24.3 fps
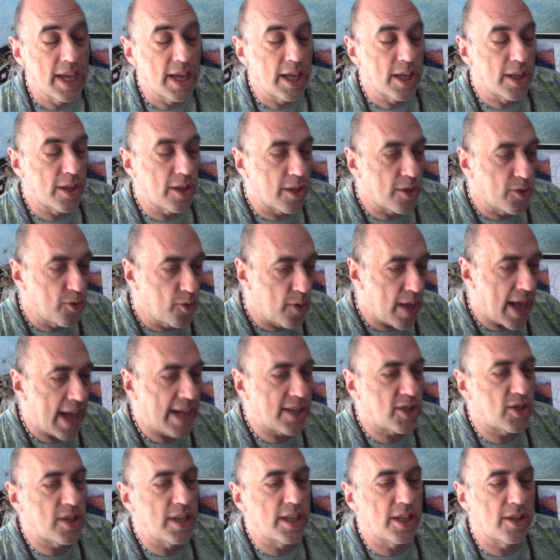You
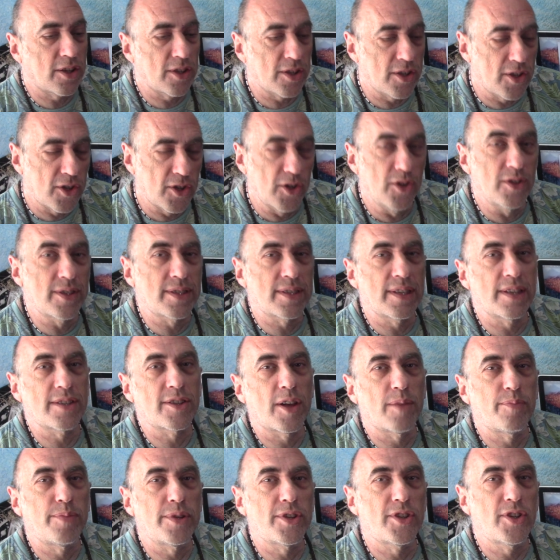actually could use this
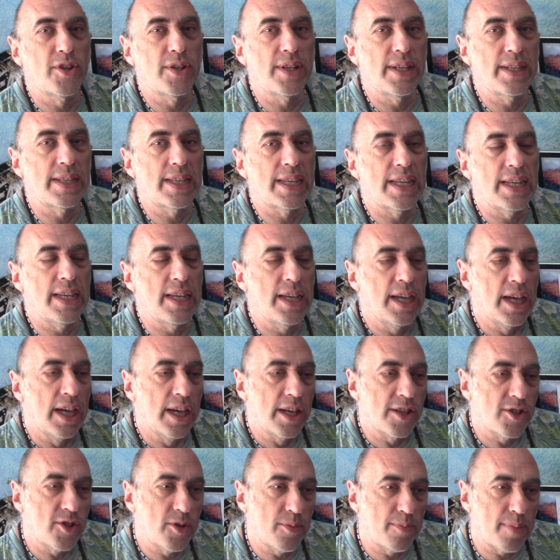opportunity
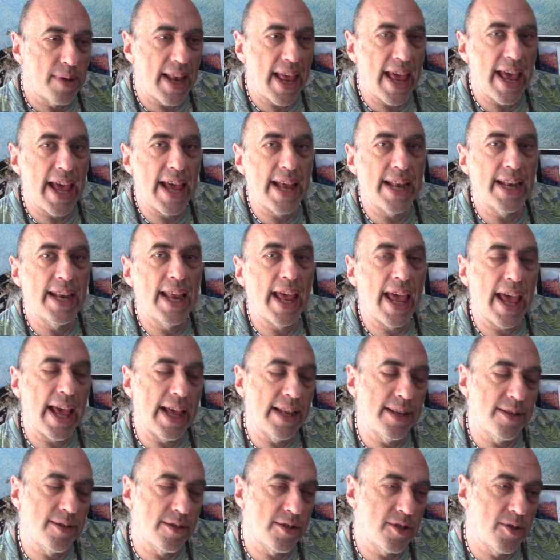to plan
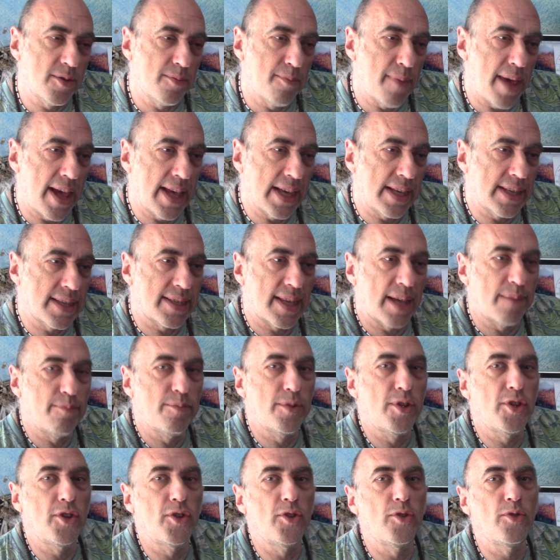and to make
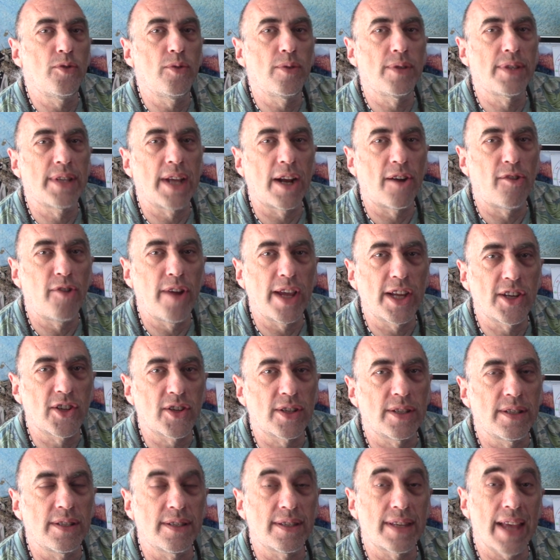some new
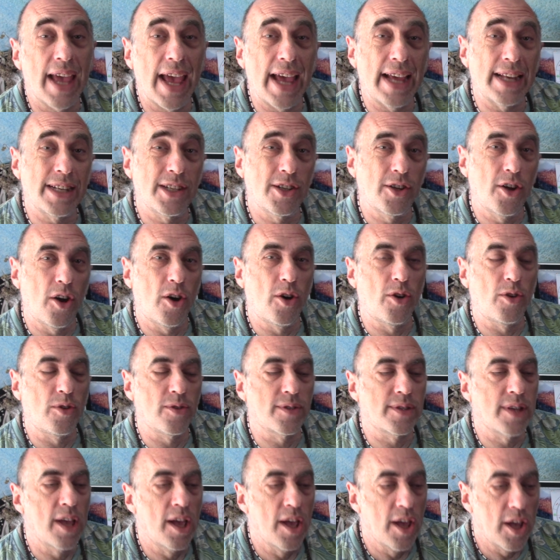directions and
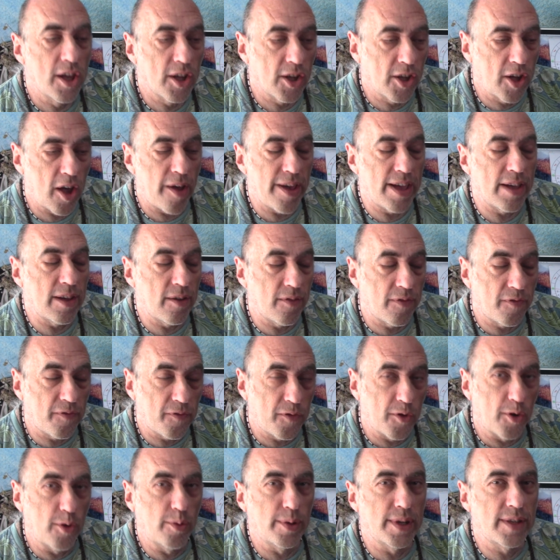goals going
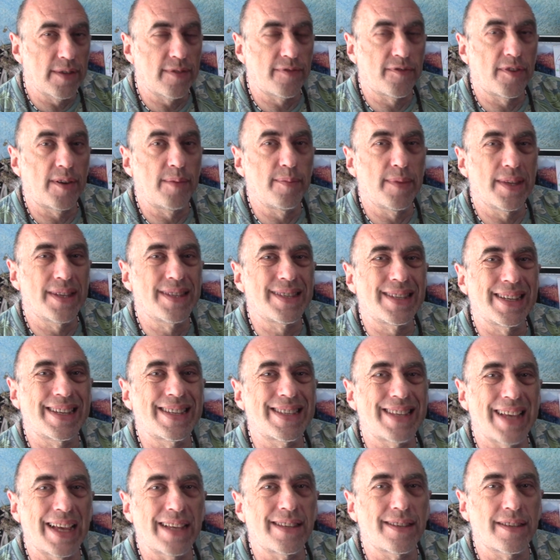forward from the
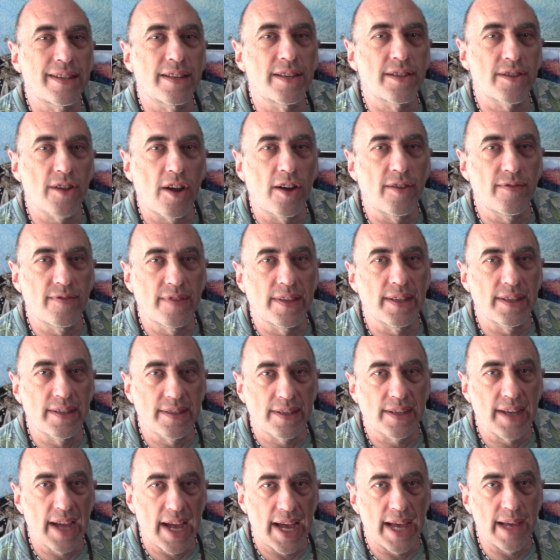successes of
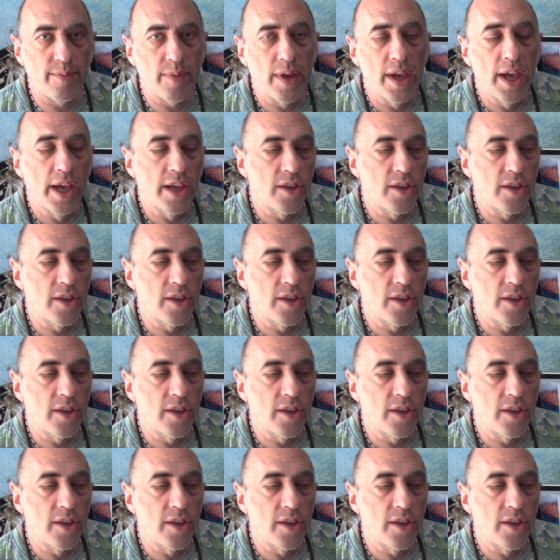this time.